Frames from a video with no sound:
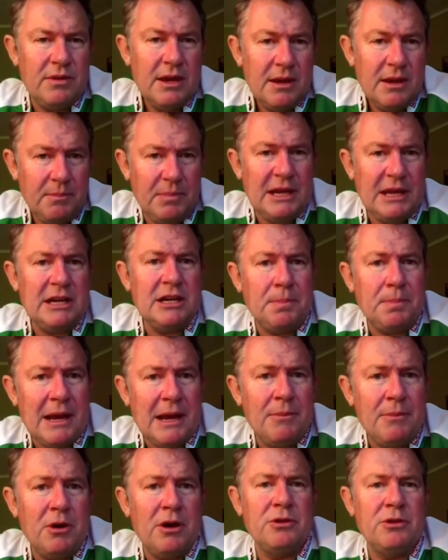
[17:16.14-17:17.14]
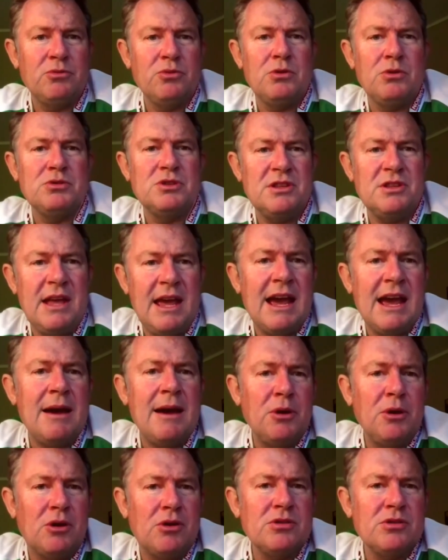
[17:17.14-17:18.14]
better to play by the rules now
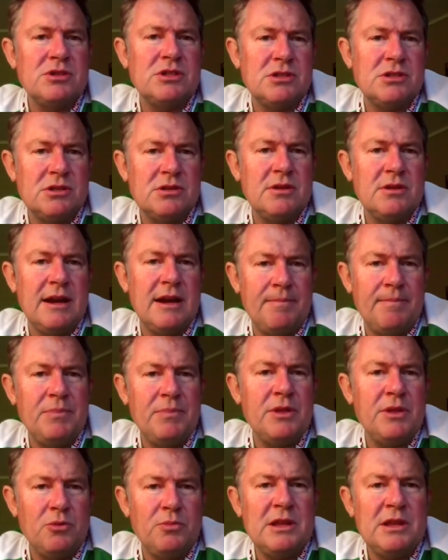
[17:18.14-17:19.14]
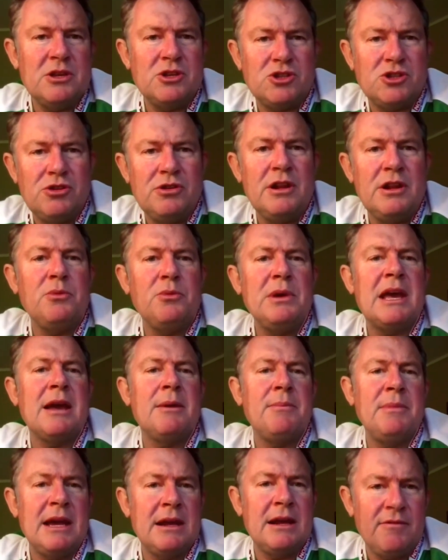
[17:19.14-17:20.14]
because there'll be the sooner that we
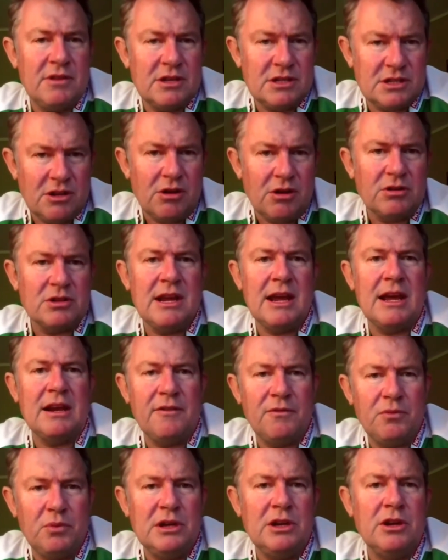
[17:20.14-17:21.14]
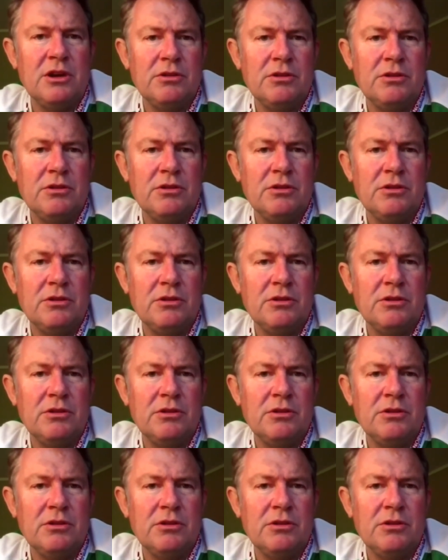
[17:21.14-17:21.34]
come out of this lockdown if we do.